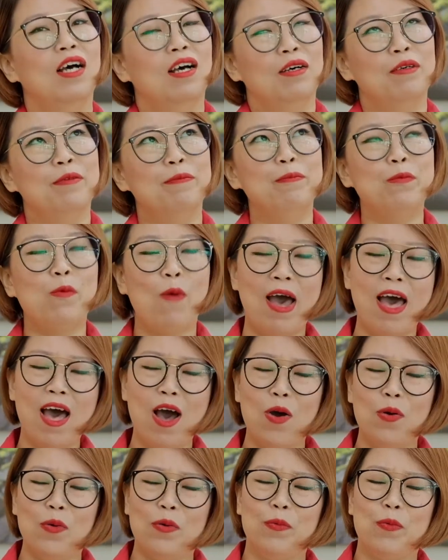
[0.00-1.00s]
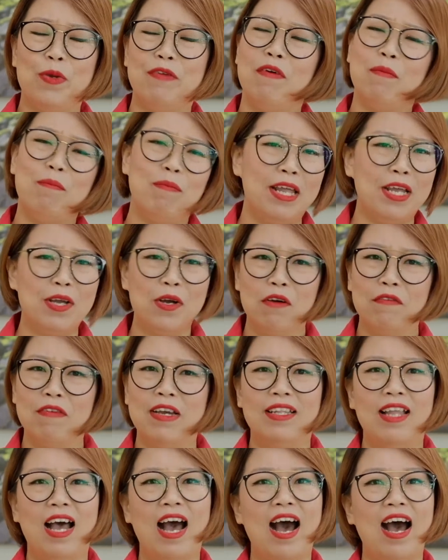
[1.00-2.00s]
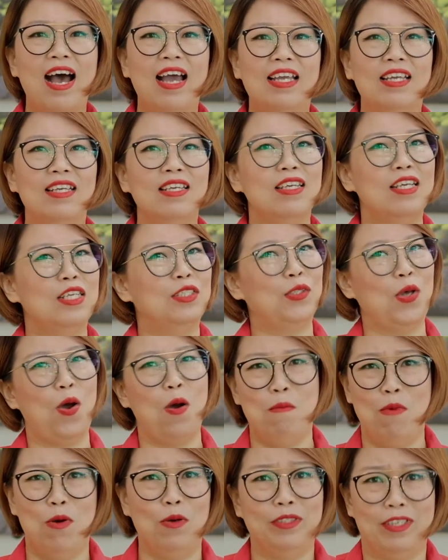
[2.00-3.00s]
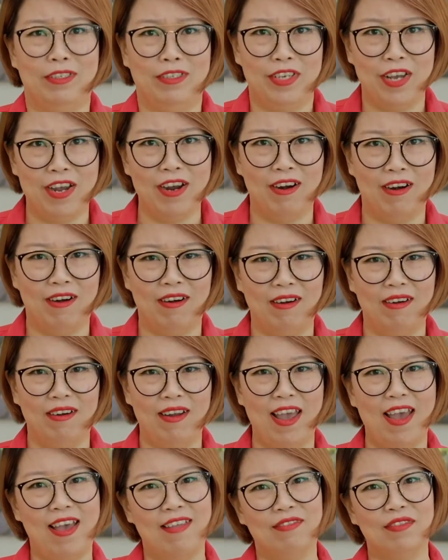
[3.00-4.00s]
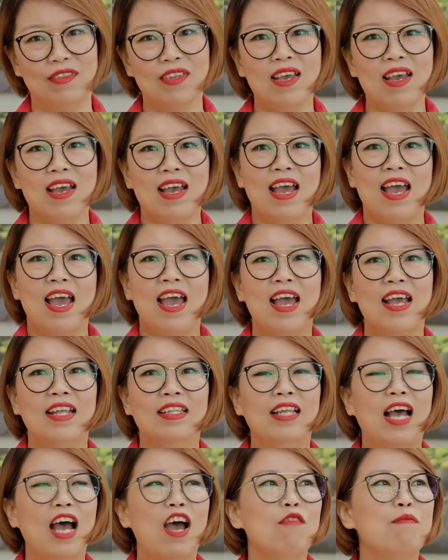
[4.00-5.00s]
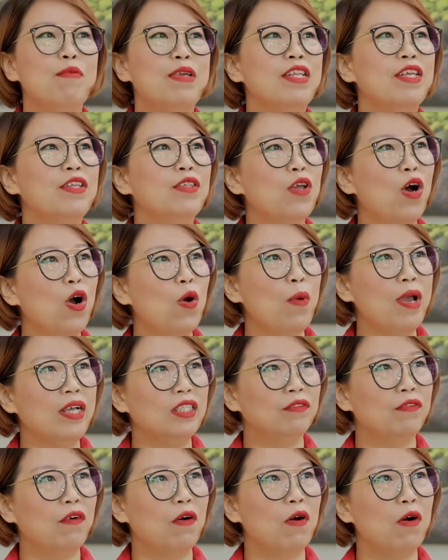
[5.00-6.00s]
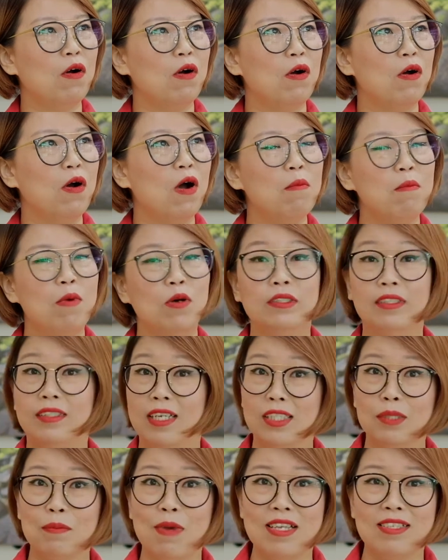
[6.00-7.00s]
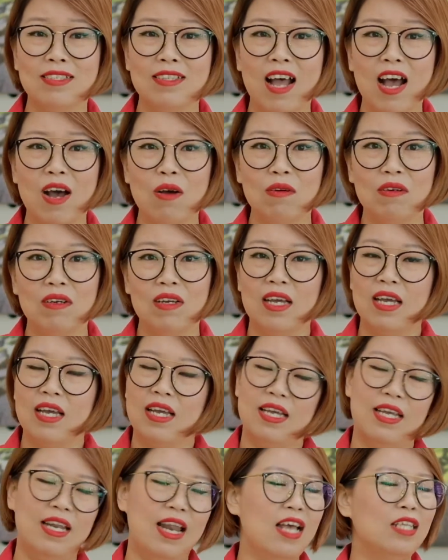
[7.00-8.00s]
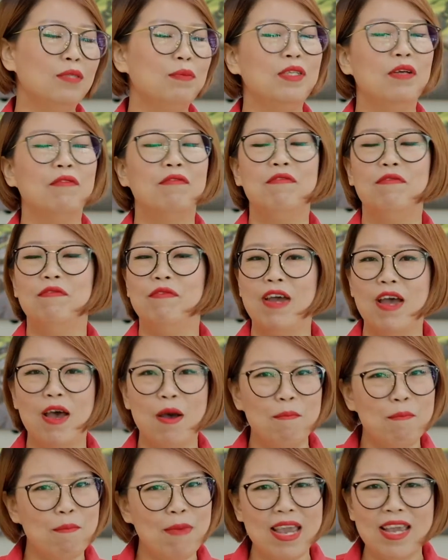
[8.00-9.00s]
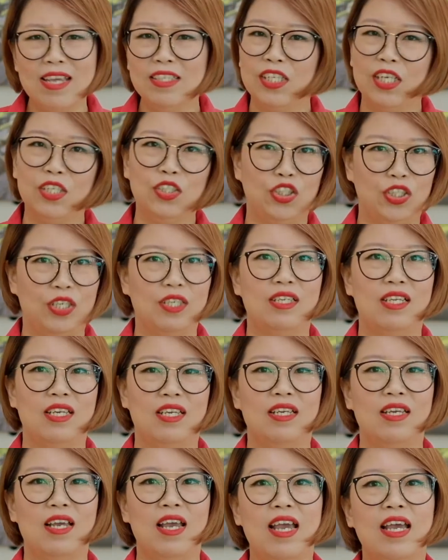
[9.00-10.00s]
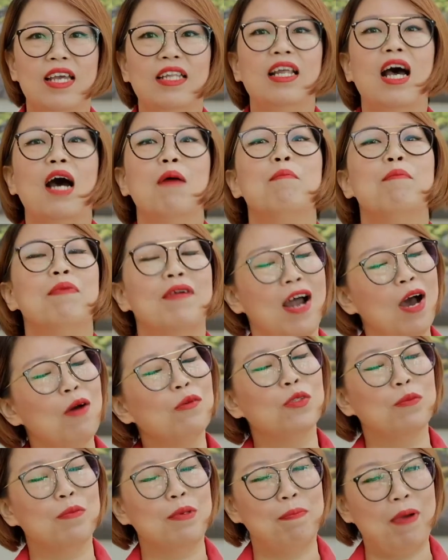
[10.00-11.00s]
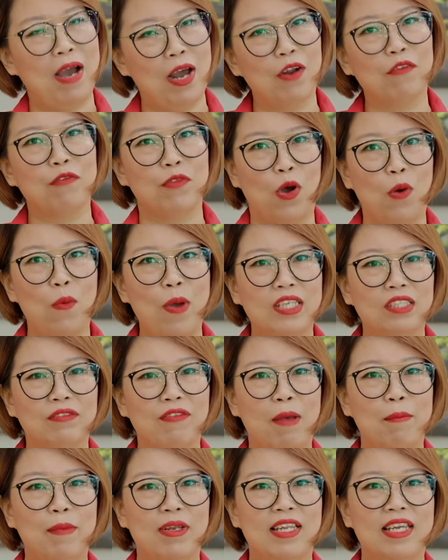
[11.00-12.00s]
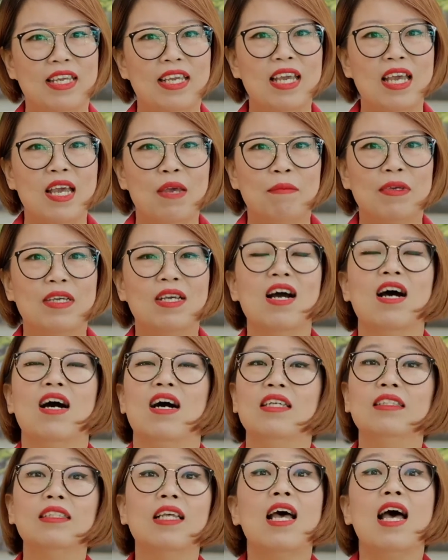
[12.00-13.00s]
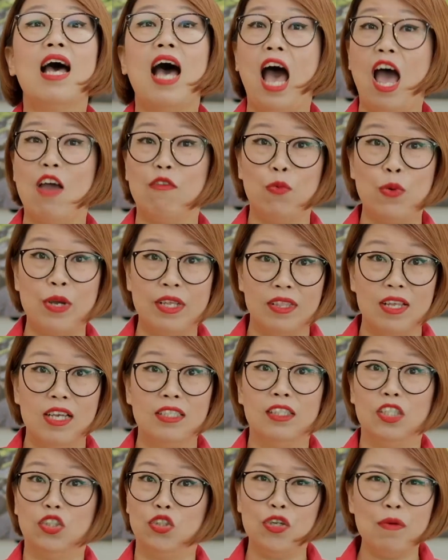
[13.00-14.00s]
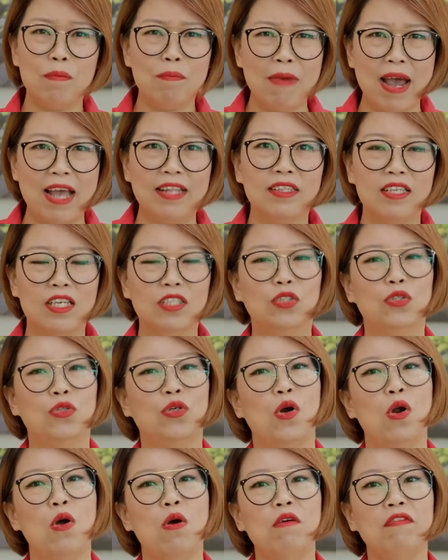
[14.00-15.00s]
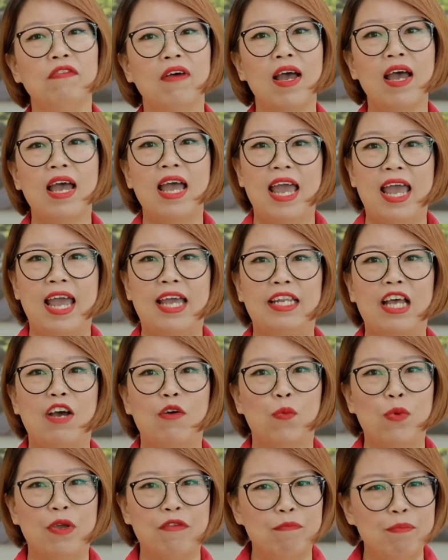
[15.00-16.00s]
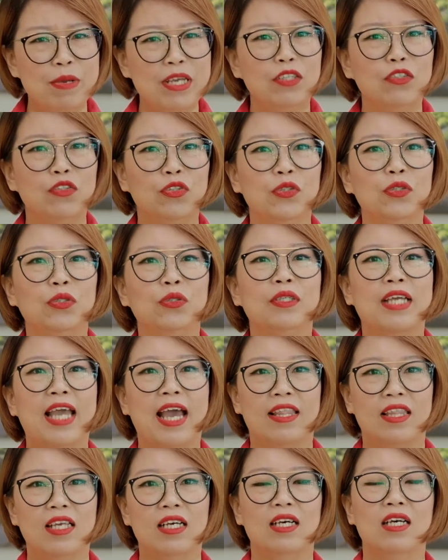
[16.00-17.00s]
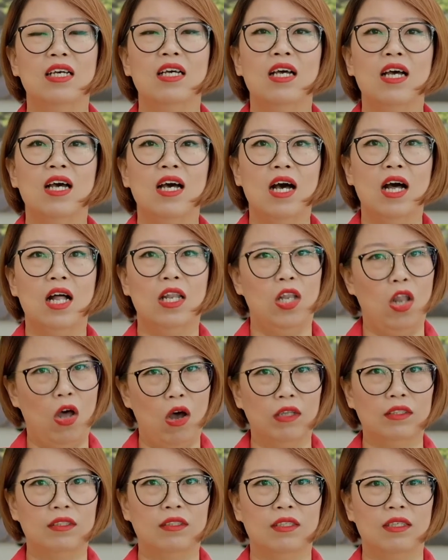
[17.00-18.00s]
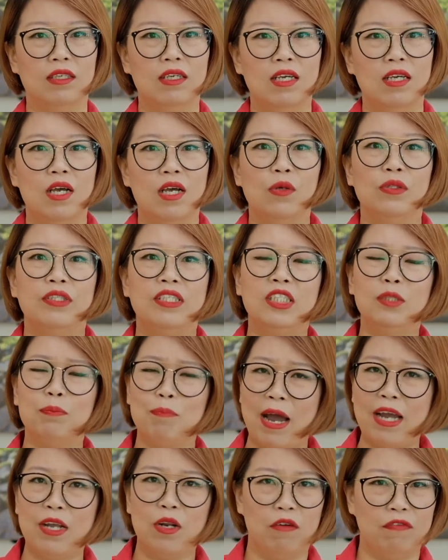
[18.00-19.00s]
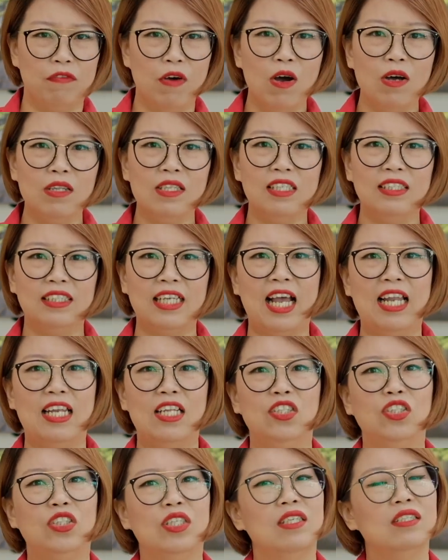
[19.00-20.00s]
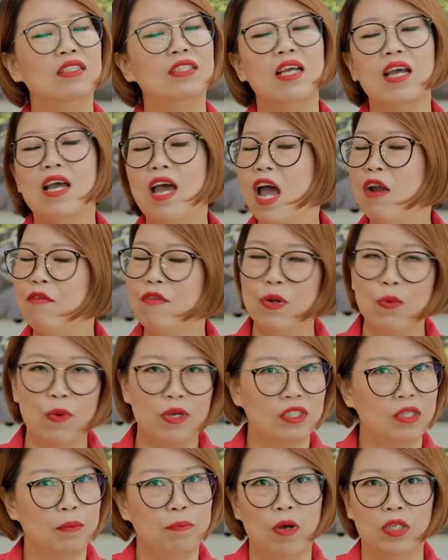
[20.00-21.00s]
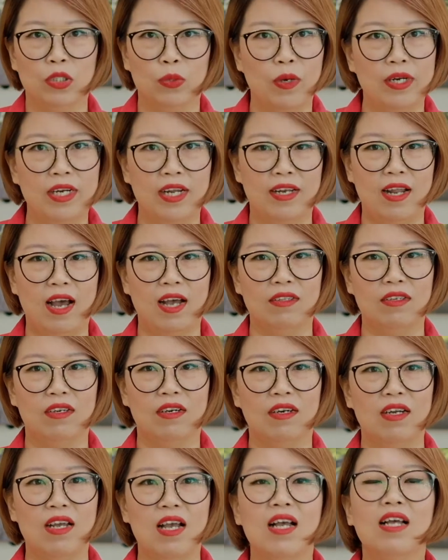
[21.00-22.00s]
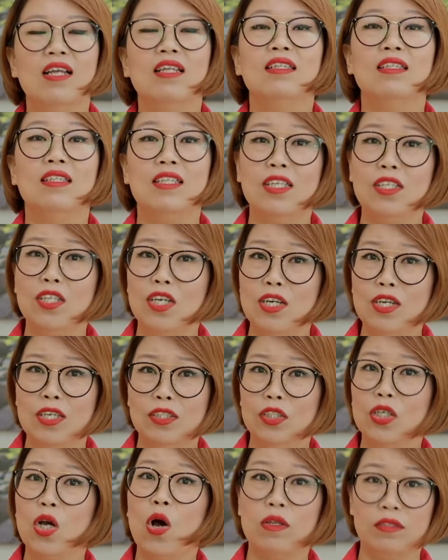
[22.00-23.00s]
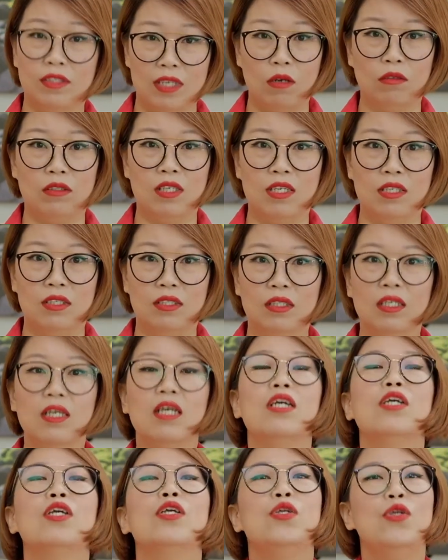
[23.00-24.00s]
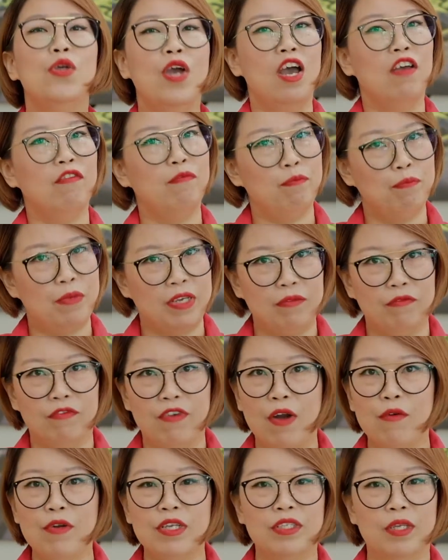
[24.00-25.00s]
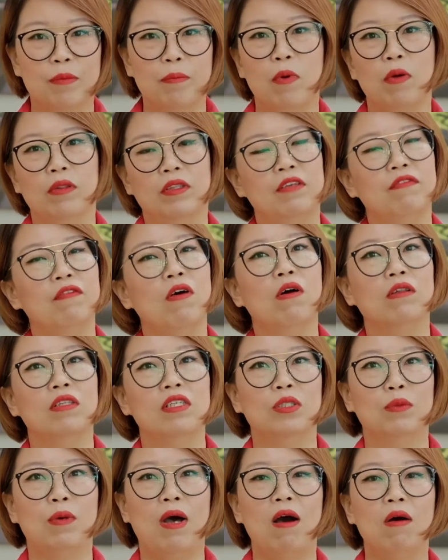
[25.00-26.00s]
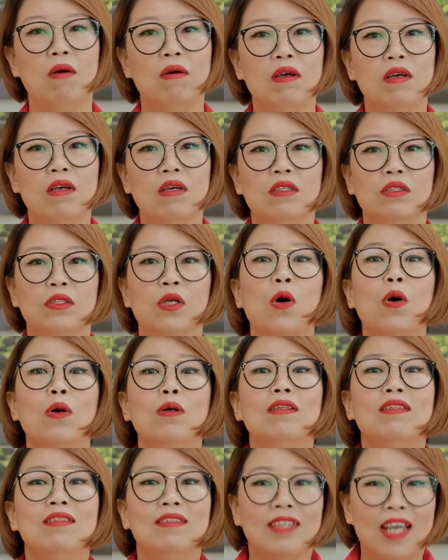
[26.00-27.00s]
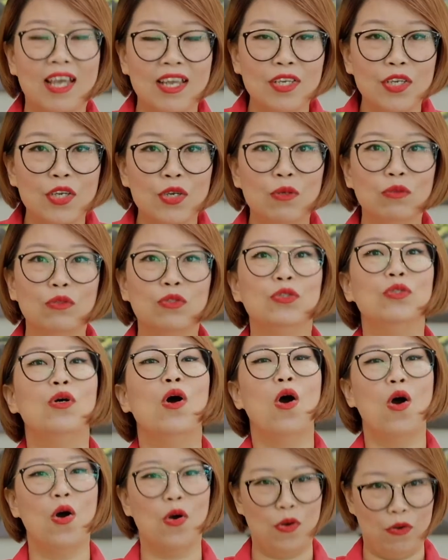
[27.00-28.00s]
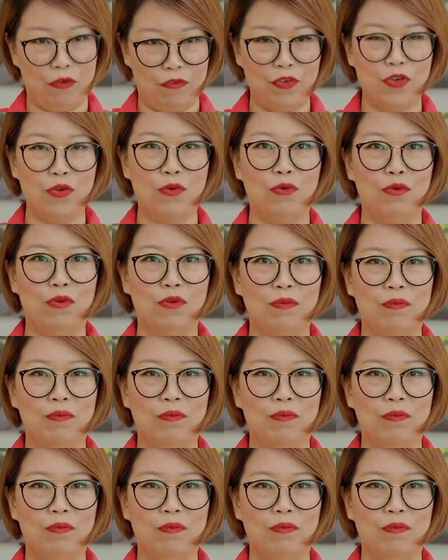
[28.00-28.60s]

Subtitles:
Well, with a blink of an eye, it's almost a year. And I've been in Norwex for almost 6 months now. It has been an amazing journey and I'm proud to be part of Norwex family because I've witnessed the tremendous growth and we've been through together a lot. Despite of all the challenges, everyone supports one another. Leaders, consultants, you have been very supportive all this while. So thank you to all of you.